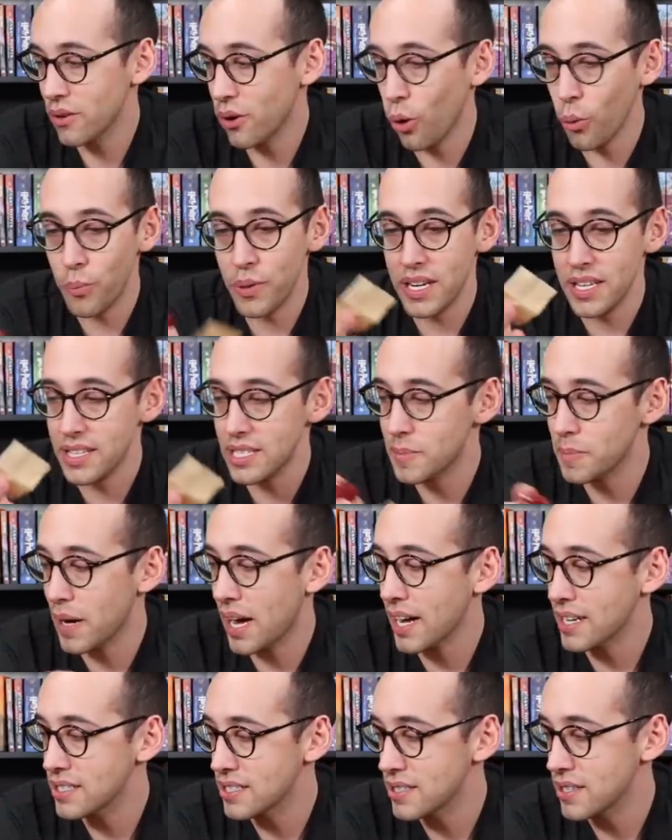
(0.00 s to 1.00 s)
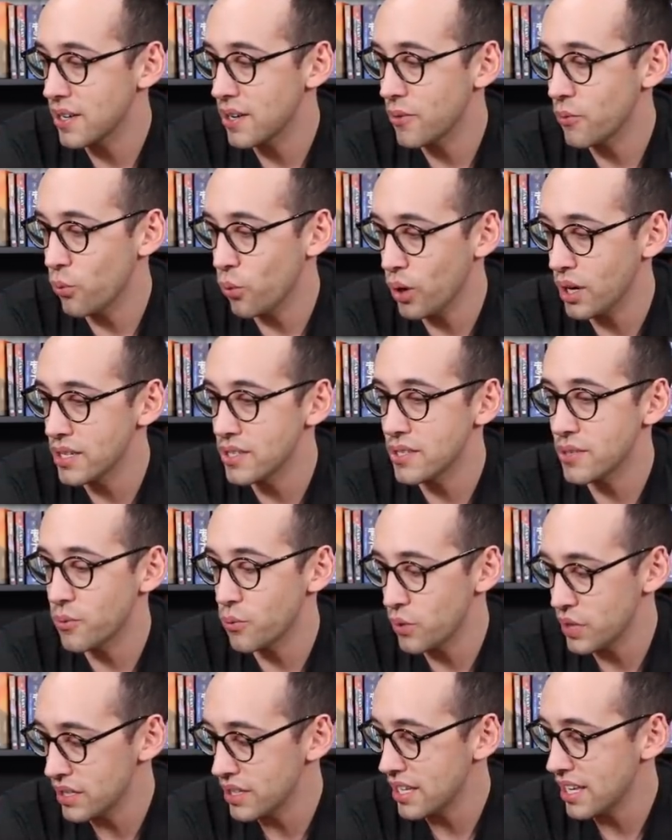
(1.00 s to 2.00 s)
Opening this box was
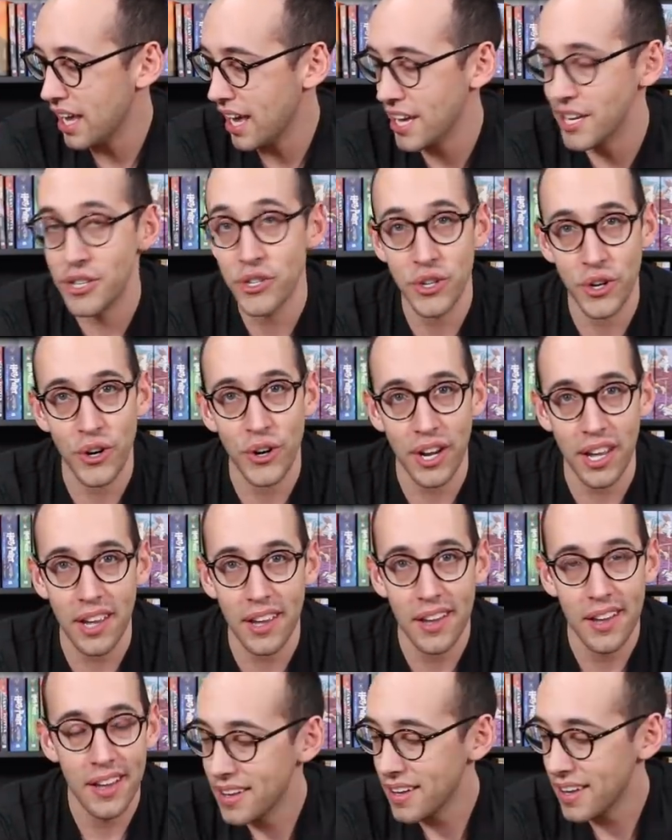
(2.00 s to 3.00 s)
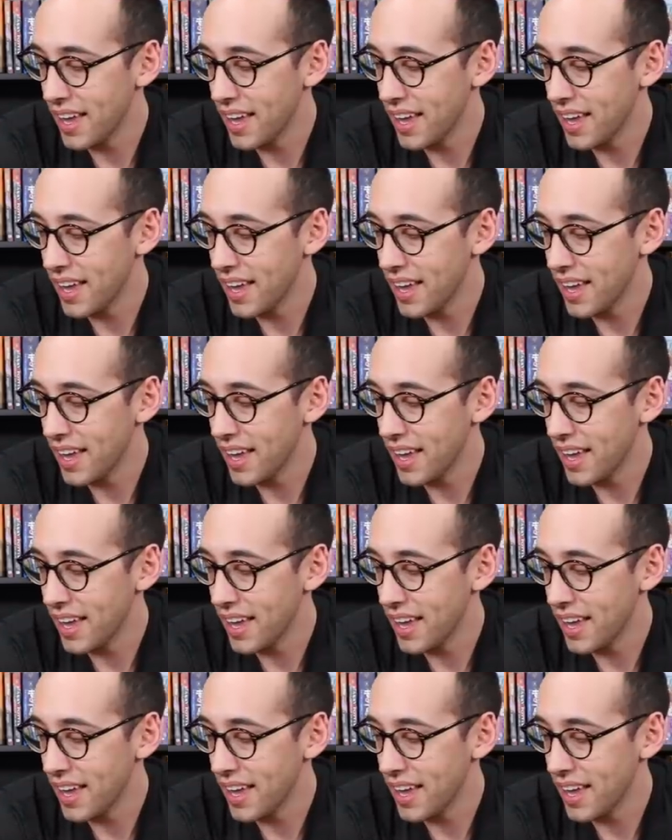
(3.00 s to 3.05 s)
really a journey,